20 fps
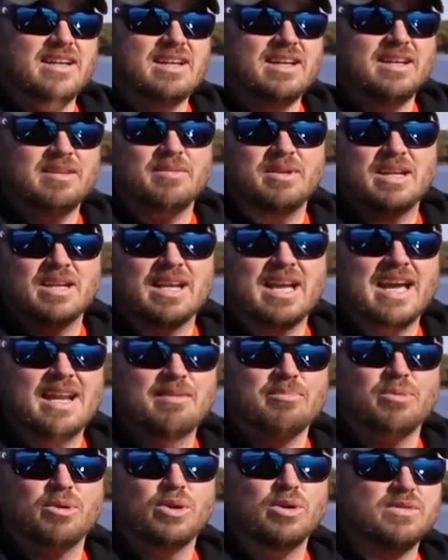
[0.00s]
it kind
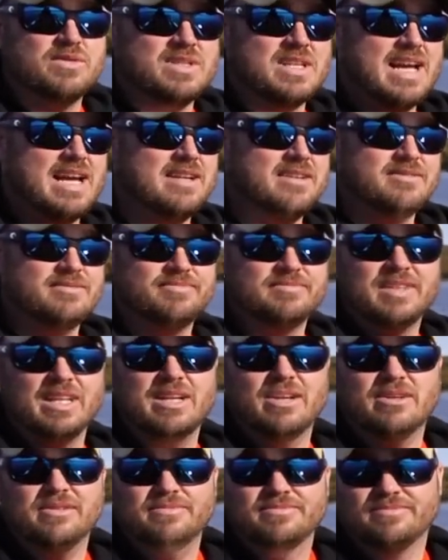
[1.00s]
of proves that, you
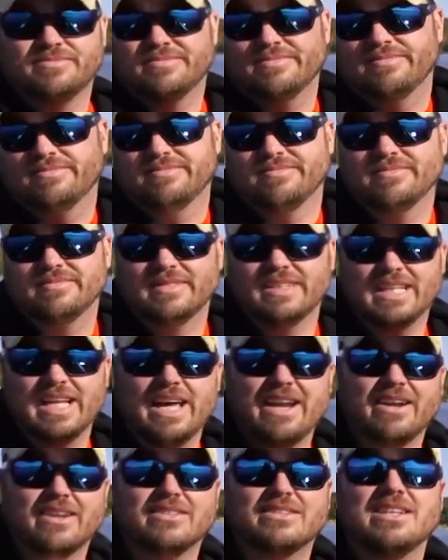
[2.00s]
know,
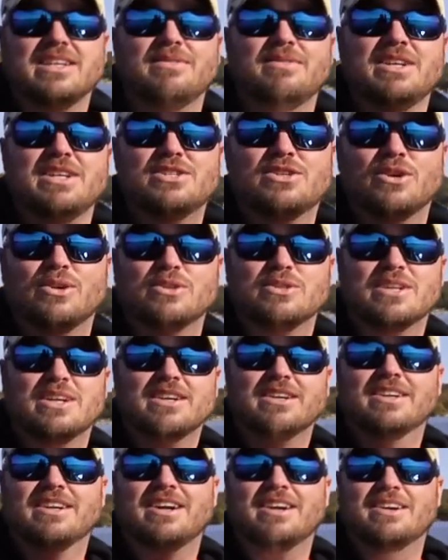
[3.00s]
not all TV shows
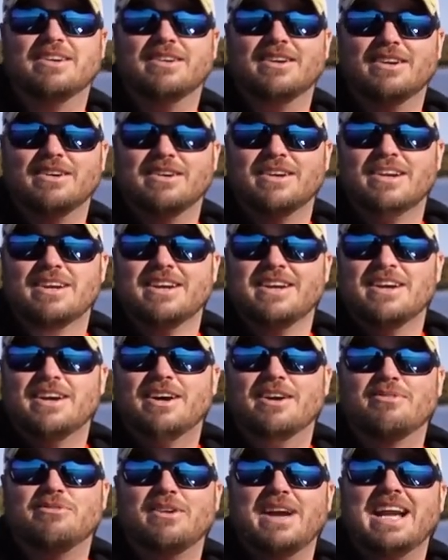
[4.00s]
are
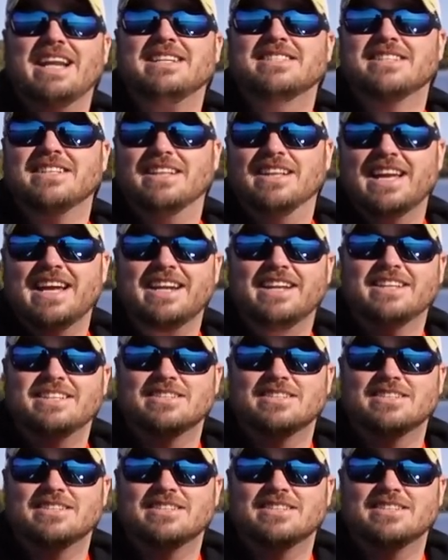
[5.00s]
fantasy land.